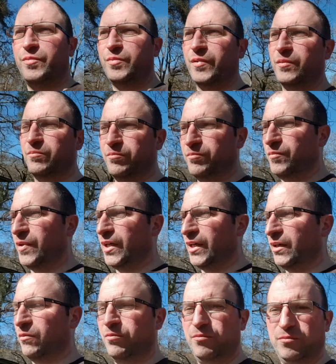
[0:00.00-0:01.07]
but
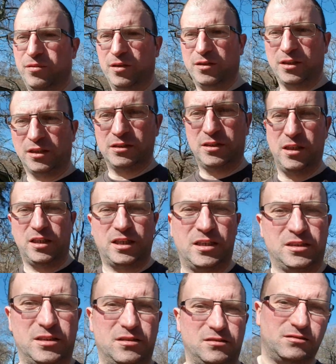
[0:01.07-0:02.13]
aye, as you can see
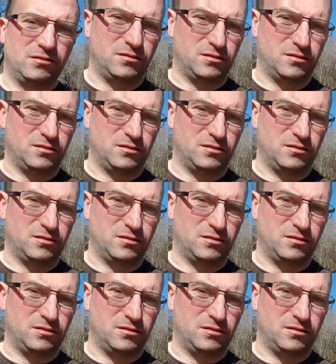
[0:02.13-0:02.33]
guys,